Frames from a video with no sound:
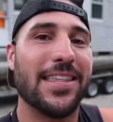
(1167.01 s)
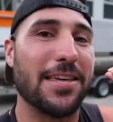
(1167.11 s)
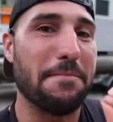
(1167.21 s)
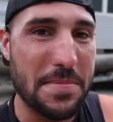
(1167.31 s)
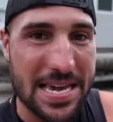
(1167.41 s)

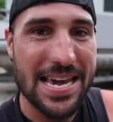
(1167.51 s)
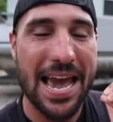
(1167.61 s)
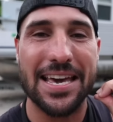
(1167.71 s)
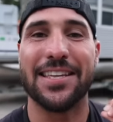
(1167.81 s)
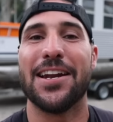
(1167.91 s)
then me
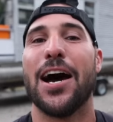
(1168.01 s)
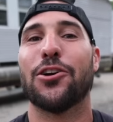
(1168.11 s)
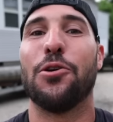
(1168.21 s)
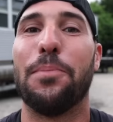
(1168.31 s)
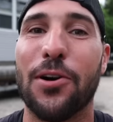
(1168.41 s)
and the
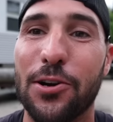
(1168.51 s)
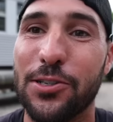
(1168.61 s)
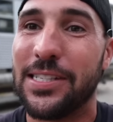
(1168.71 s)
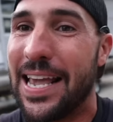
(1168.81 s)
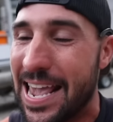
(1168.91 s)
Nautical
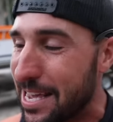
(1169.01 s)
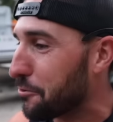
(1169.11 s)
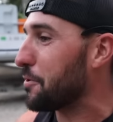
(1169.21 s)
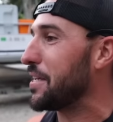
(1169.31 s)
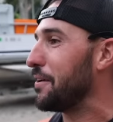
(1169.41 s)
Bros
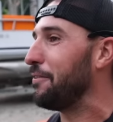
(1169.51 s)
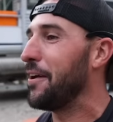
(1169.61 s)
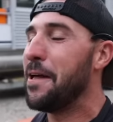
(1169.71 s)
and Reef